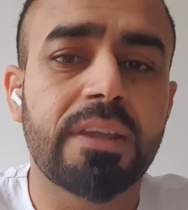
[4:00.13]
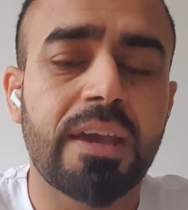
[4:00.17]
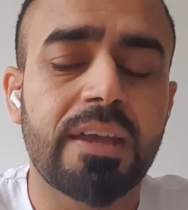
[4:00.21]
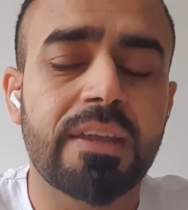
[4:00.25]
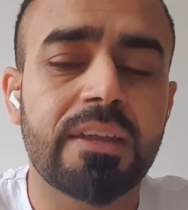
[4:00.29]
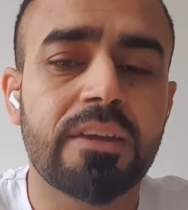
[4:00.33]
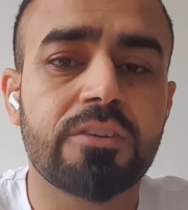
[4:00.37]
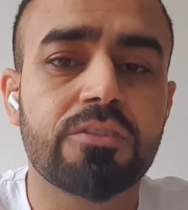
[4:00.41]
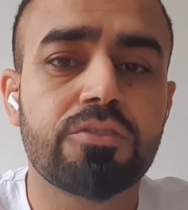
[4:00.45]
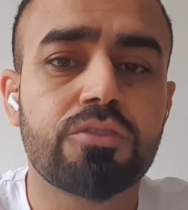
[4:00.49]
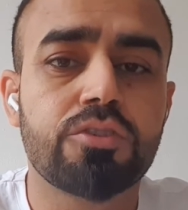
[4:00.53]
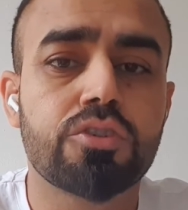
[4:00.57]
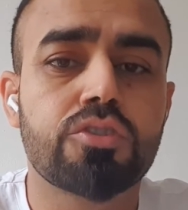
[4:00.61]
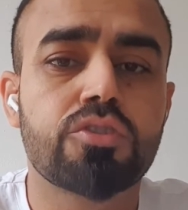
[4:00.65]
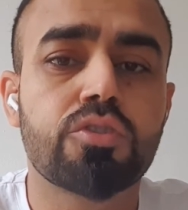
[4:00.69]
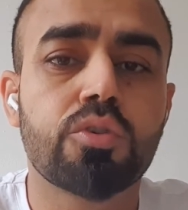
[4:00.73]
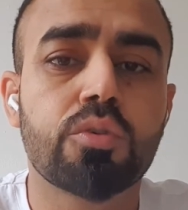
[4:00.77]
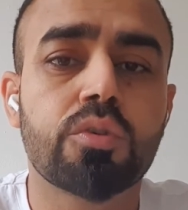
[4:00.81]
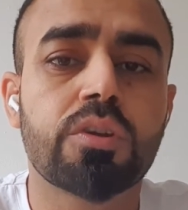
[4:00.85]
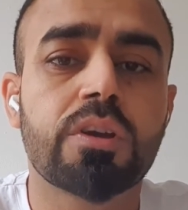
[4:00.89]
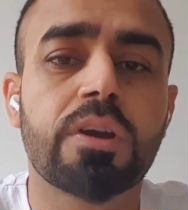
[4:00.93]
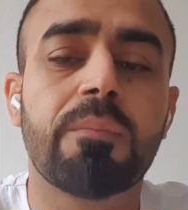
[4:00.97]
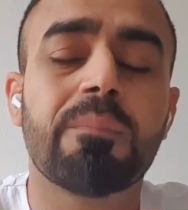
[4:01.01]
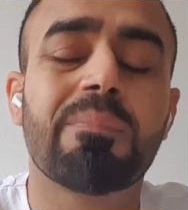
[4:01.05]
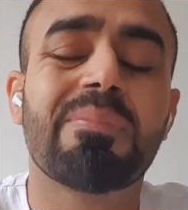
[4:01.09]
energy
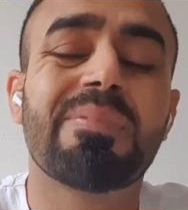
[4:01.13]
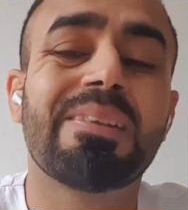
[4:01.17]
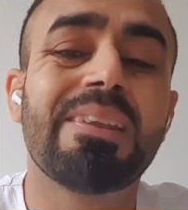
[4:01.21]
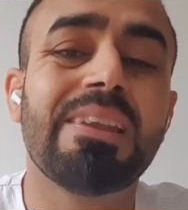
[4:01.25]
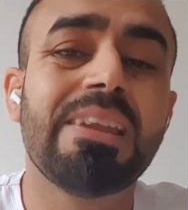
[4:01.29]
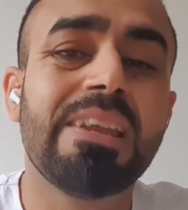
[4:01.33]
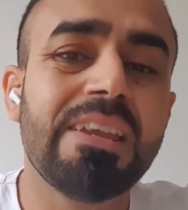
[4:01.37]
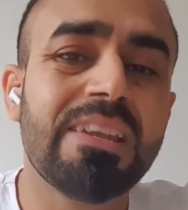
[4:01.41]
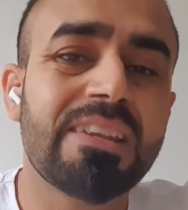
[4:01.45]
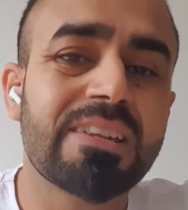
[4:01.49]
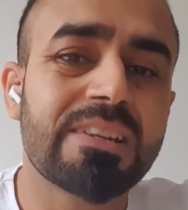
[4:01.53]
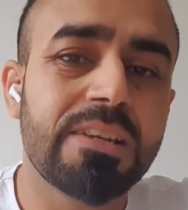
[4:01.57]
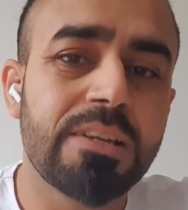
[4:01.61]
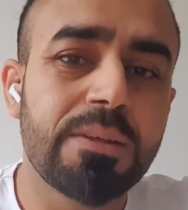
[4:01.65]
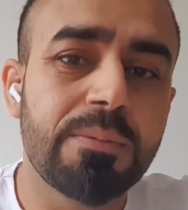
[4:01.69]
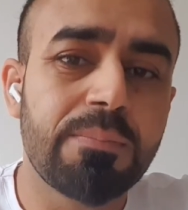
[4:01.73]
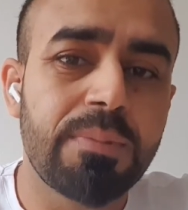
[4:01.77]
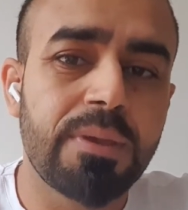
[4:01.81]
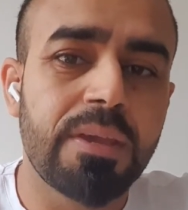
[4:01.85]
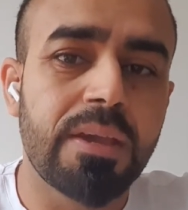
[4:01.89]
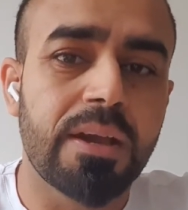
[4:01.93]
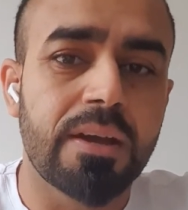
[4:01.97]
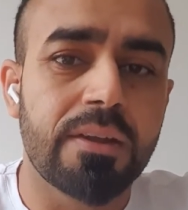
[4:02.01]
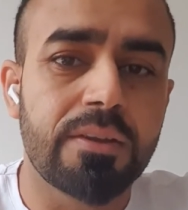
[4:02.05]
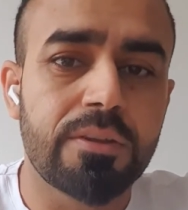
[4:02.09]
should completely
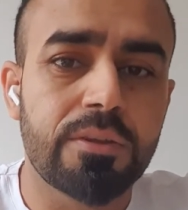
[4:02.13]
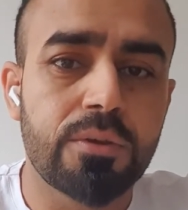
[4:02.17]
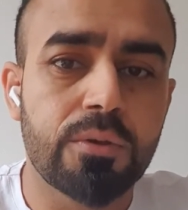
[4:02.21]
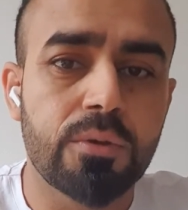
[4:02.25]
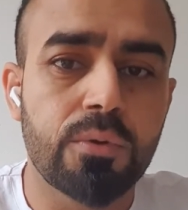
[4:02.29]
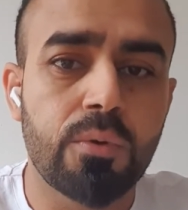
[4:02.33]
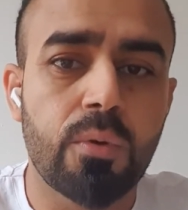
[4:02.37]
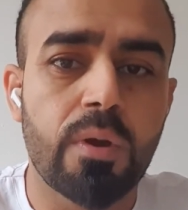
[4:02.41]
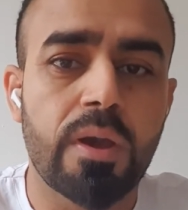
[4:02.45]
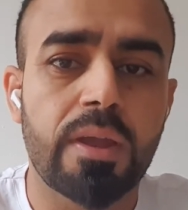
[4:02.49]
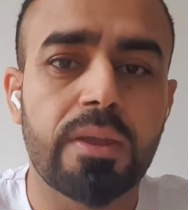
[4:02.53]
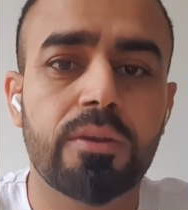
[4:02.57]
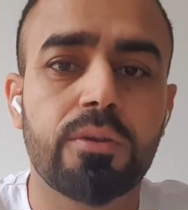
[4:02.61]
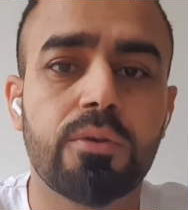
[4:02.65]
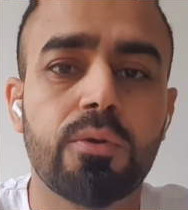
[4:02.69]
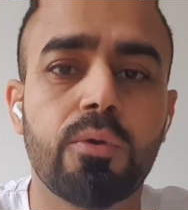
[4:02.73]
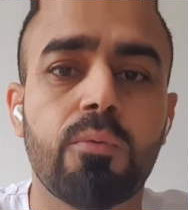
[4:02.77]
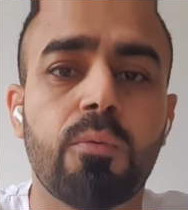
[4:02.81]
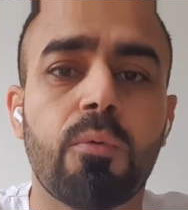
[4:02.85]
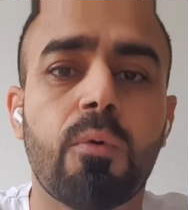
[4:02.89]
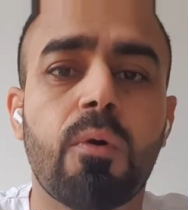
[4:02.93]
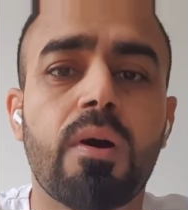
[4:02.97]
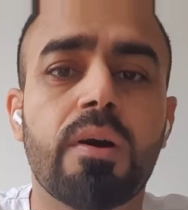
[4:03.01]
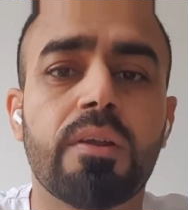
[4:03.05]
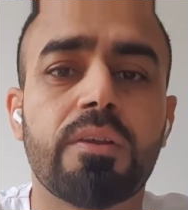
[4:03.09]
be on you, and you
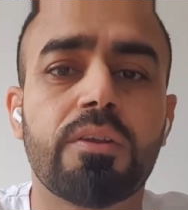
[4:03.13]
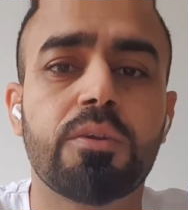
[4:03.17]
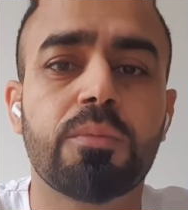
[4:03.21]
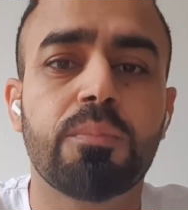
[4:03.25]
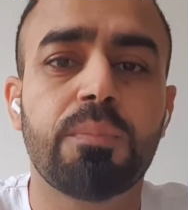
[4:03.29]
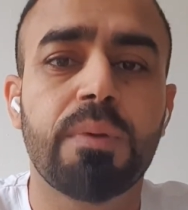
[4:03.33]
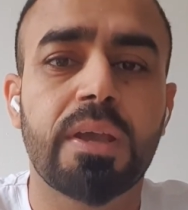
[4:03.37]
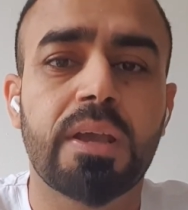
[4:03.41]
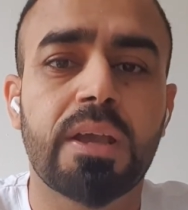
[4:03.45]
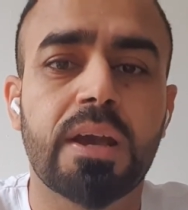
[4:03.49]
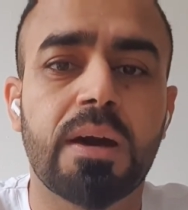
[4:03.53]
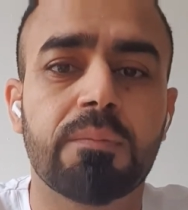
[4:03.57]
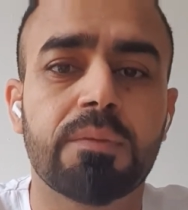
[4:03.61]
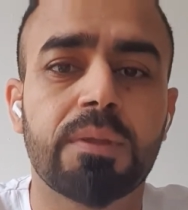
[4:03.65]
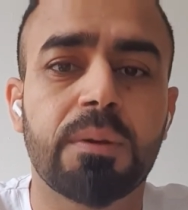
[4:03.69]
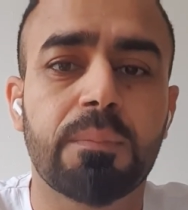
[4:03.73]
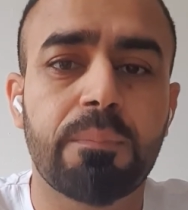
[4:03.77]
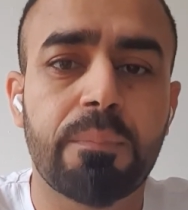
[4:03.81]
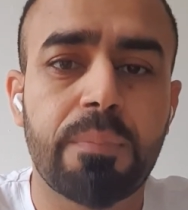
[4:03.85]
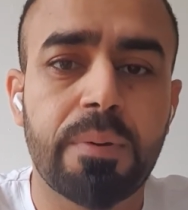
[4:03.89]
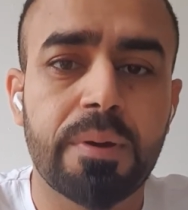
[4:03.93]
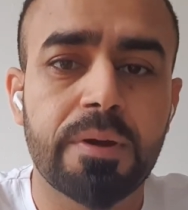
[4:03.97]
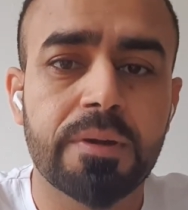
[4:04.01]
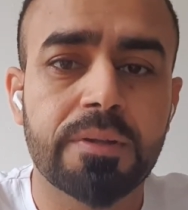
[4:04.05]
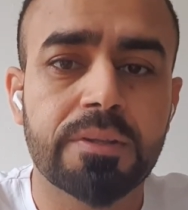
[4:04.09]
want to become the
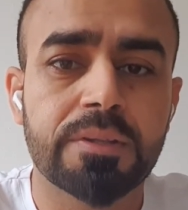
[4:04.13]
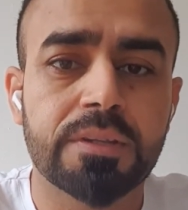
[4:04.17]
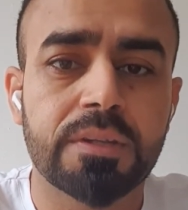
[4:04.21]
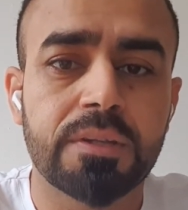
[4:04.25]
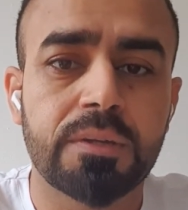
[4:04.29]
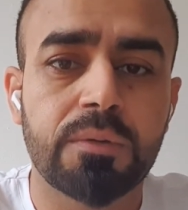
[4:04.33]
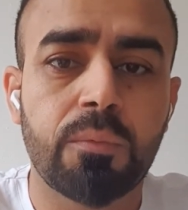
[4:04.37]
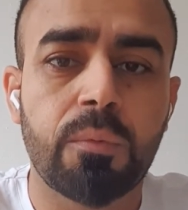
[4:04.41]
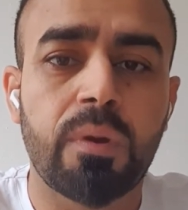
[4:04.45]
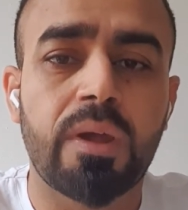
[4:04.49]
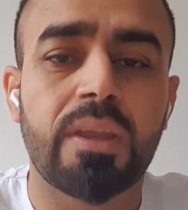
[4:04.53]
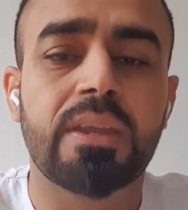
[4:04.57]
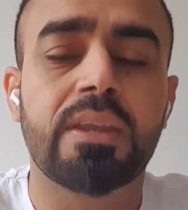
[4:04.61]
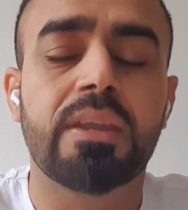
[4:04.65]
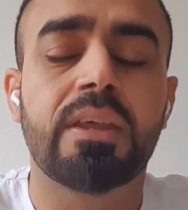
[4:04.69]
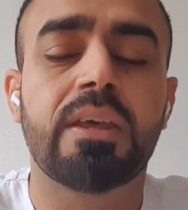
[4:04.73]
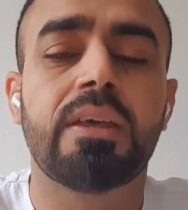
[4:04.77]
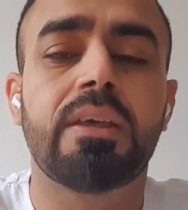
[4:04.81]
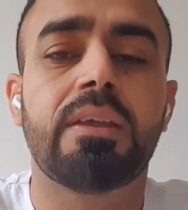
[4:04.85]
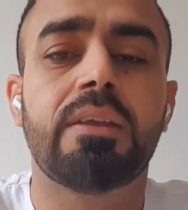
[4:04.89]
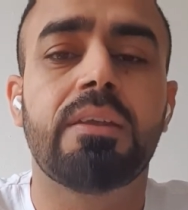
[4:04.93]
person when